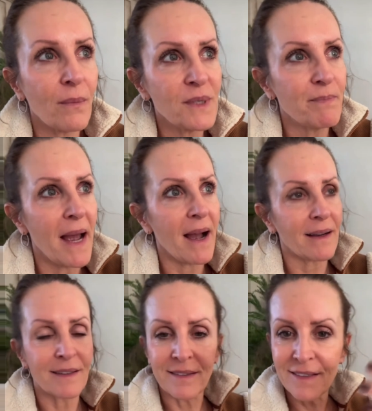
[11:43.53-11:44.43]
all
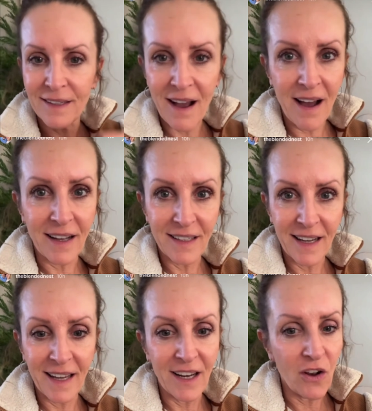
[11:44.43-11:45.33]
comes back
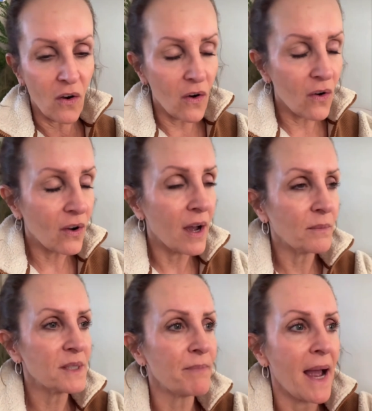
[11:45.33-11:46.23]
to
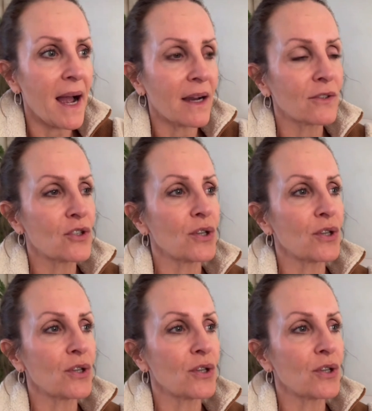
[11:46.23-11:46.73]
trusting